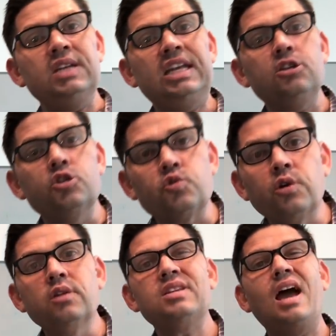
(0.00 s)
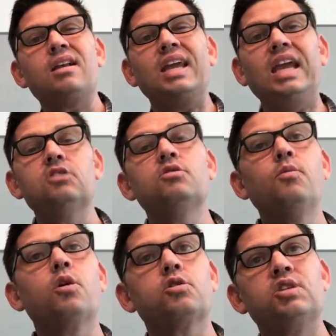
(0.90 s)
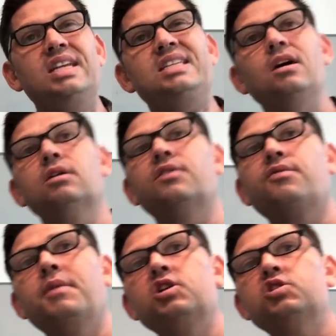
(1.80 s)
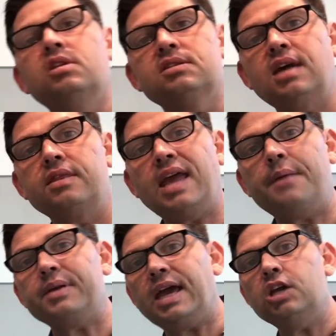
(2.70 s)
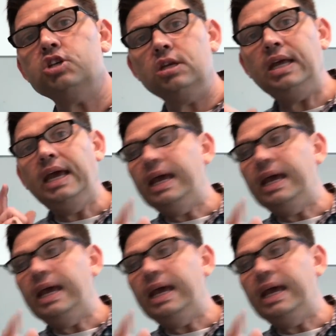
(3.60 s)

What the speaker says: need to drill down and get to more detailed information inside the application,